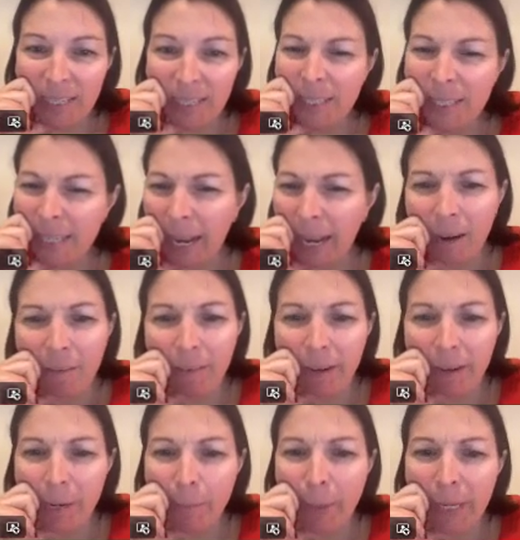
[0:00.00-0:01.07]

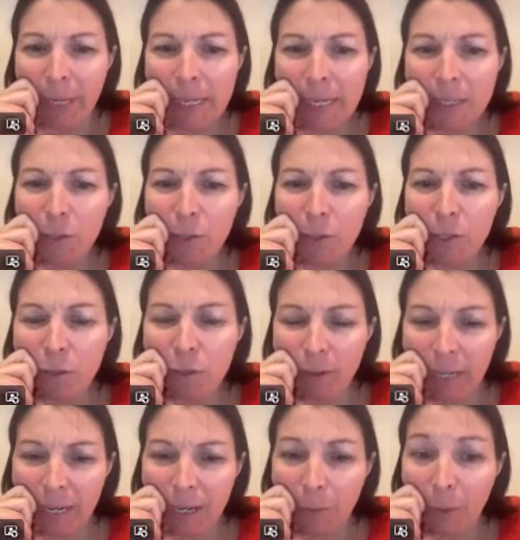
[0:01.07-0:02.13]
scary appears on
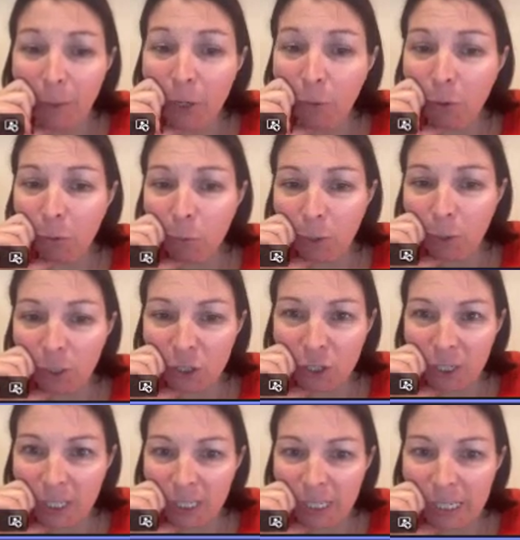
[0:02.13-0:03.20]
screen when you are
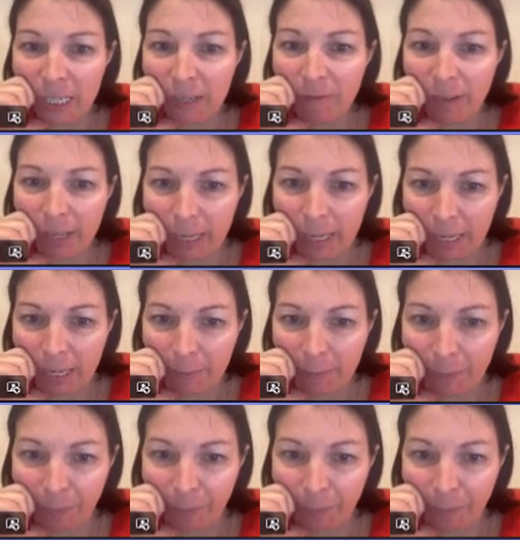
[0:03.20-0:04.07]
watching TV.